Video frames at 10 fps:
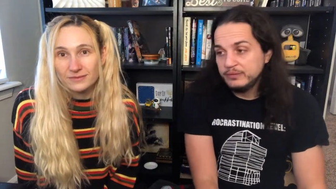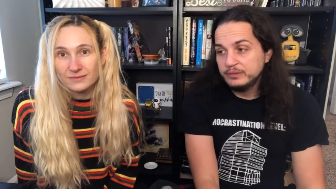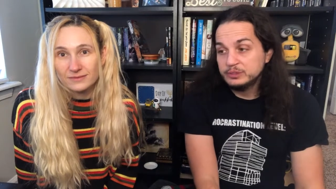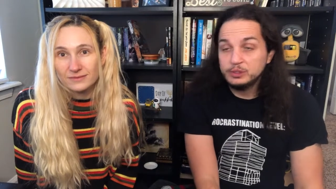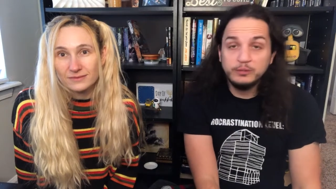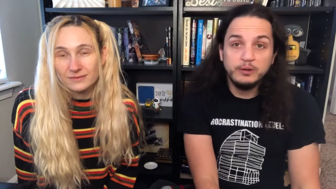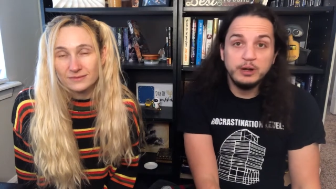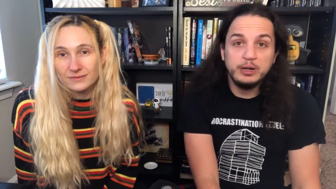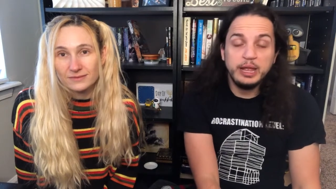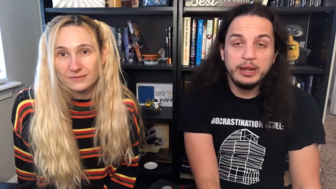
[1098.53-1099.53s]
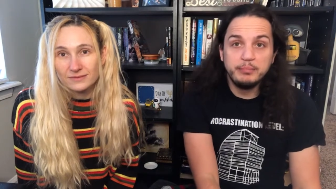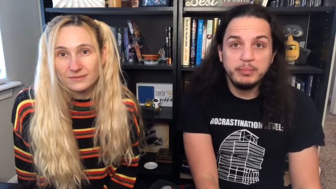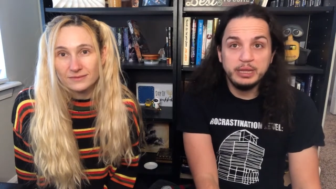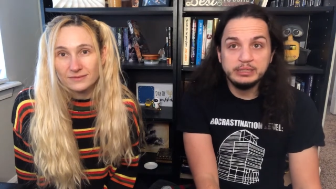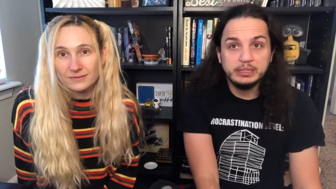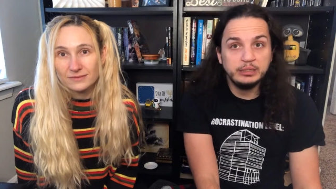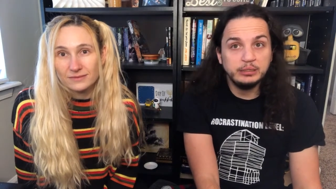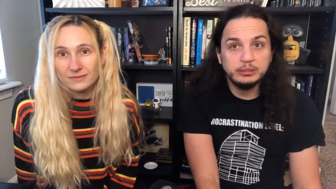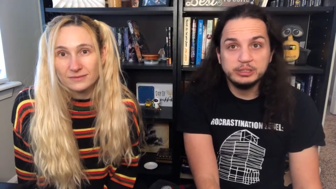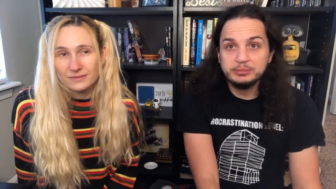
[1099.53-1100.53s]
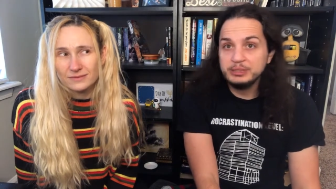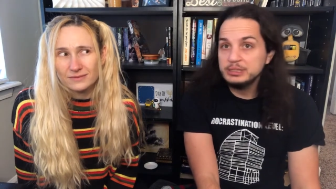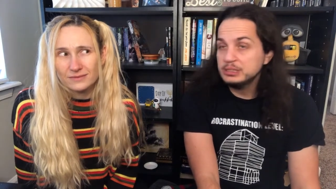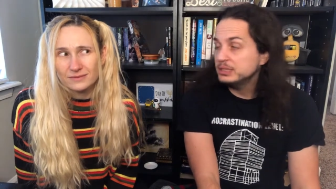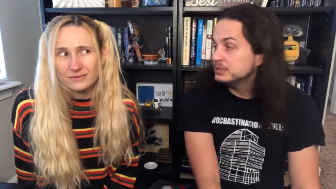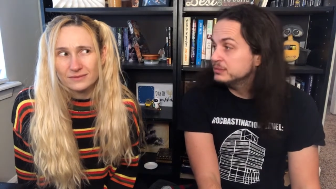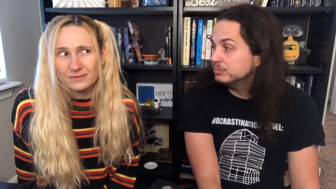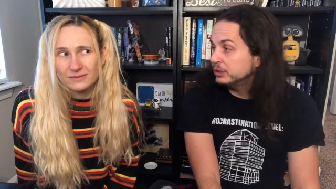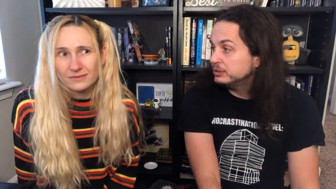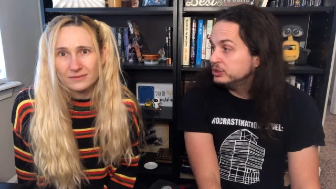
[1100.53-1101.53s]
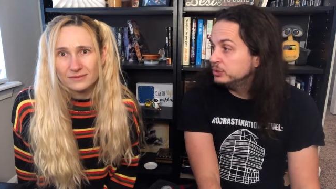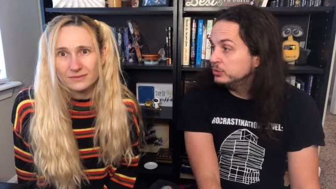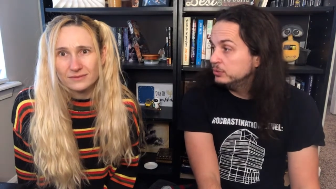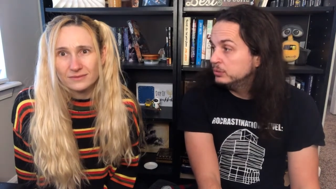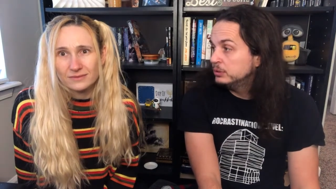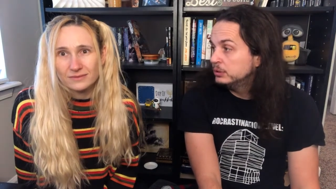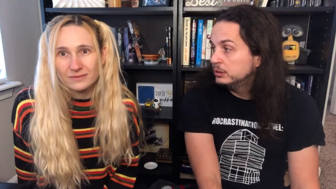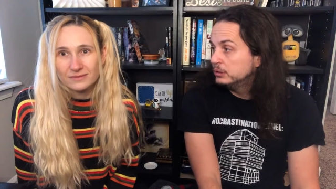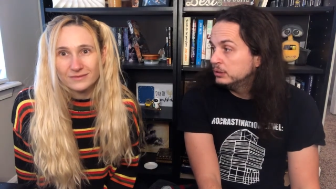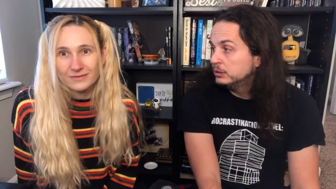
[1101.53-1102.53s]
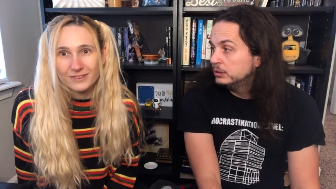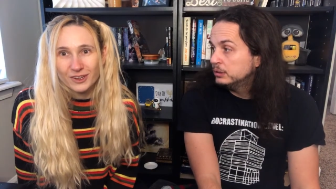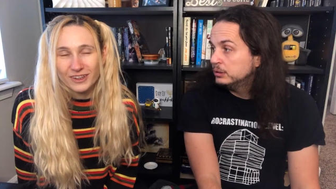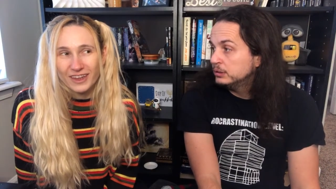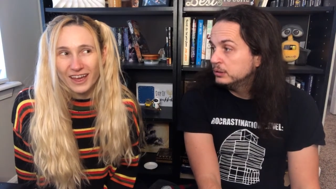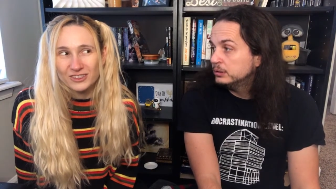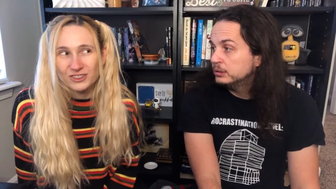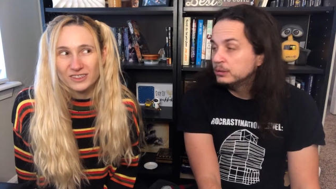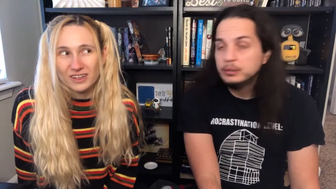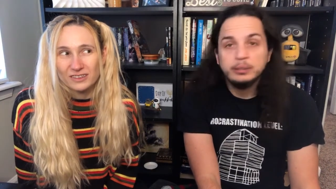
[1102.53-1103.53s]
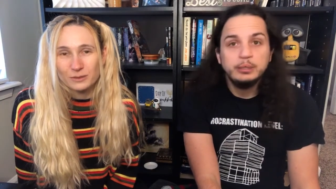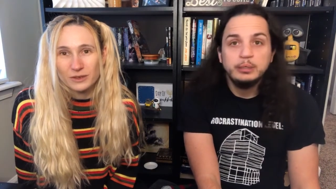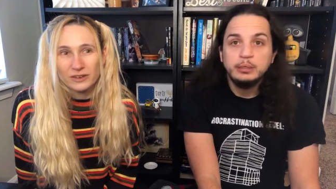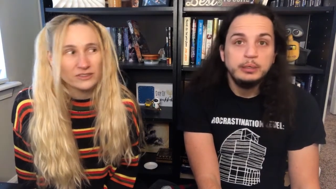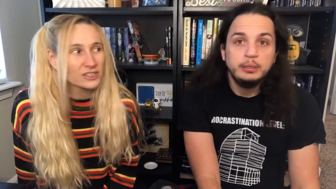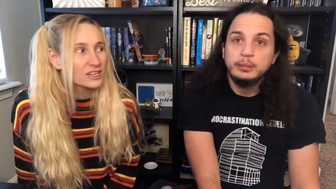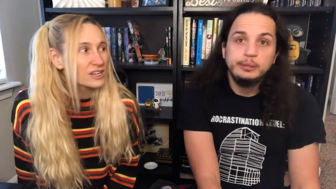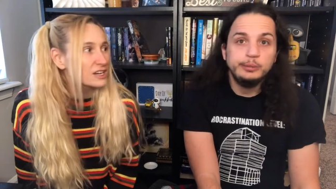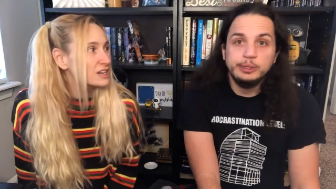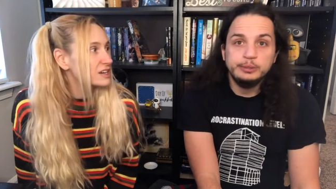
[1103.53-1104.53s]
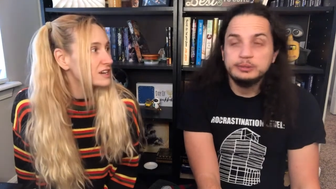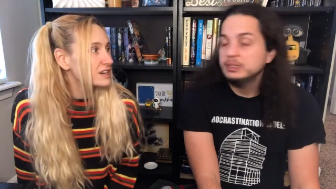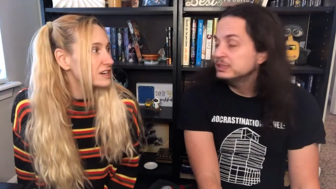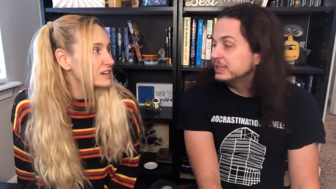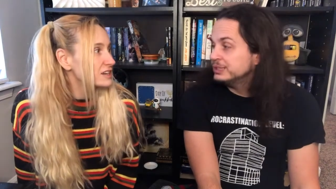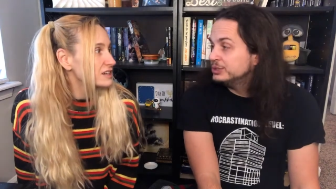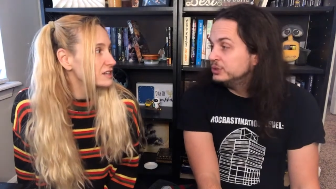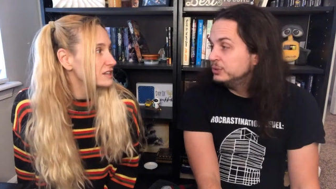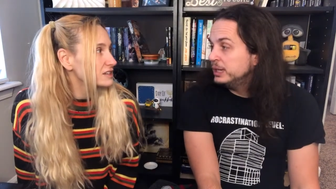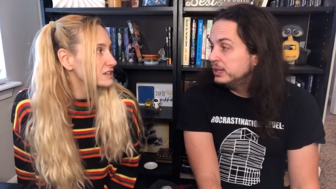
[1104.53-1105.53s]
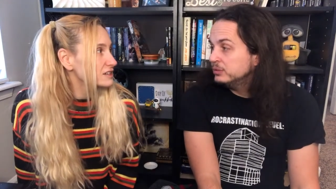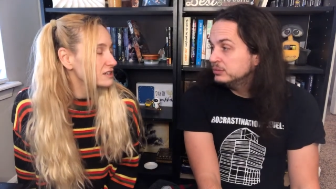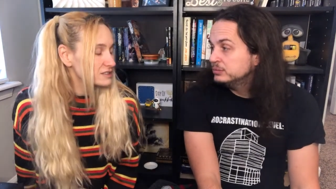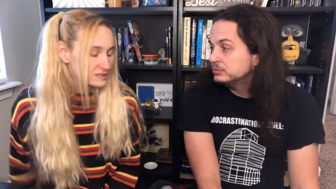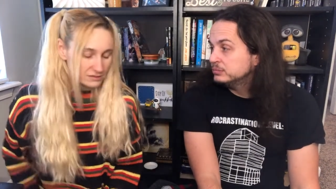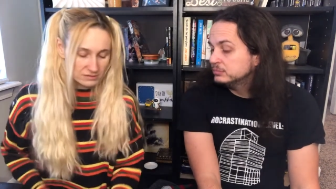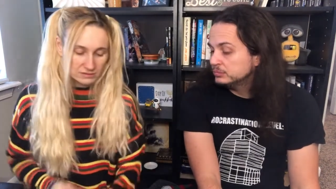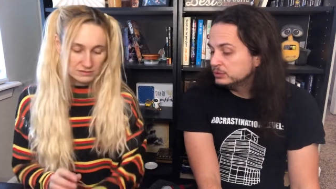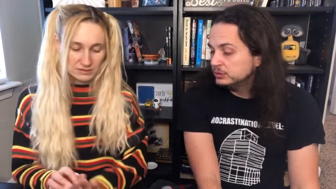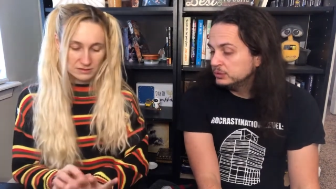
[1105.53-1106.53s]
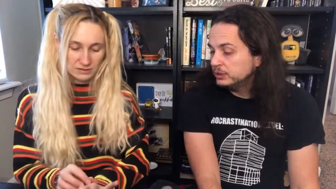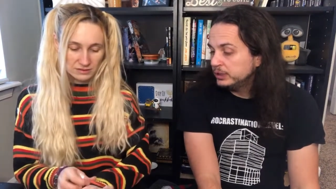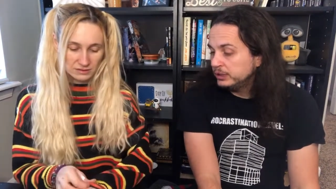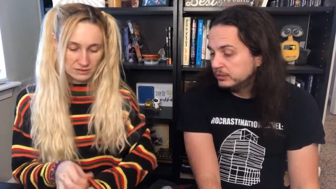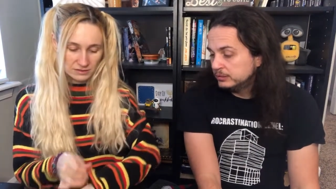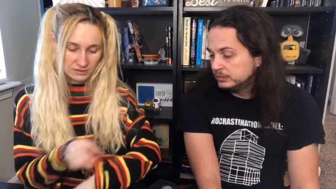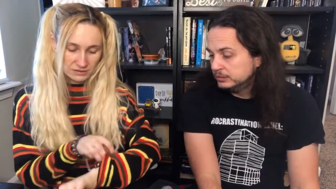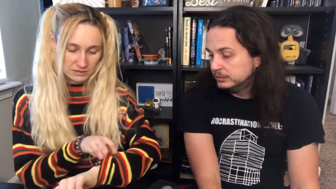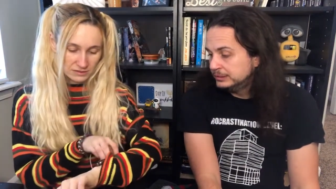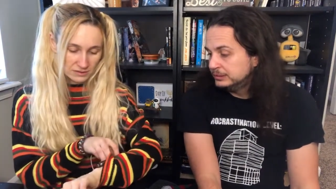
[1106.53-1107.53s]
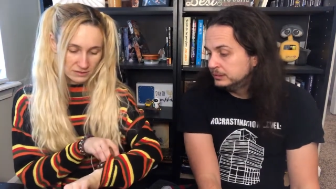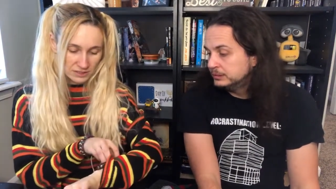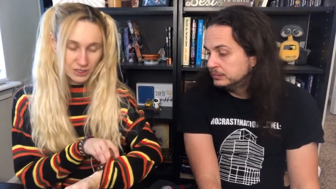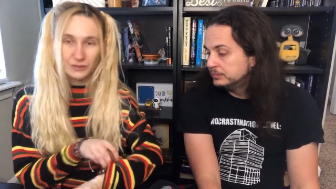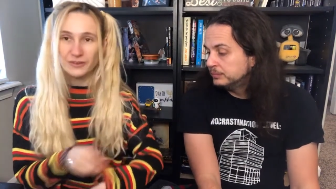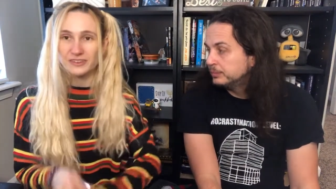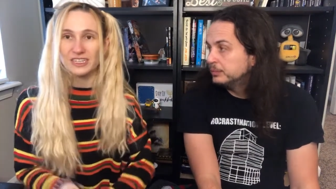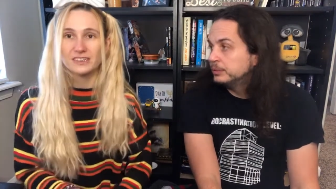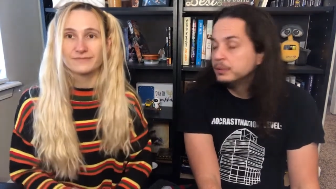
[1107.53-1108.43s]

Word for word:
Speaker 1: so far had amazing Christmas. It's what two?
Speaker 2: Sorry, the cast just knocked something over.
Speaker 1: Who knows? It's like two now, two thirty. 215.